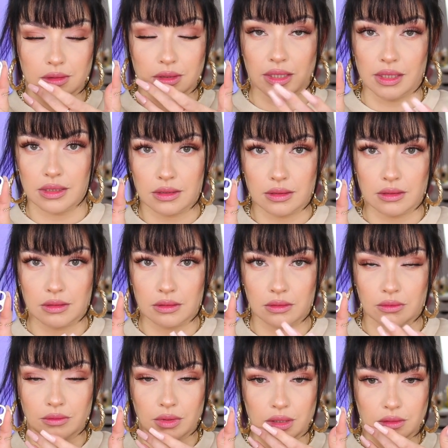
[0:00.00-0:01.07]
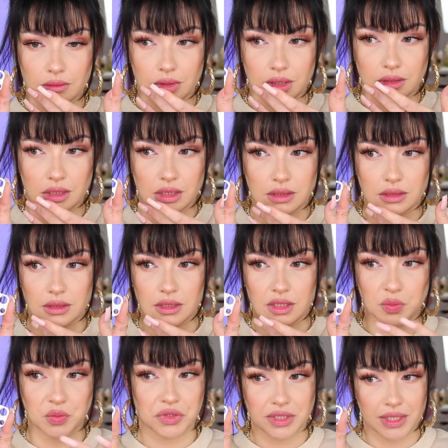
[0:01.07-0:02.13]
does
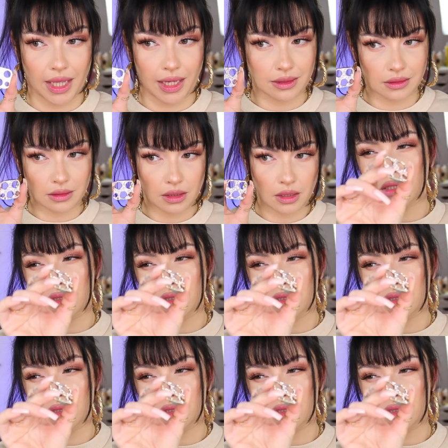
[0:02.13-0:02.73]
this protect?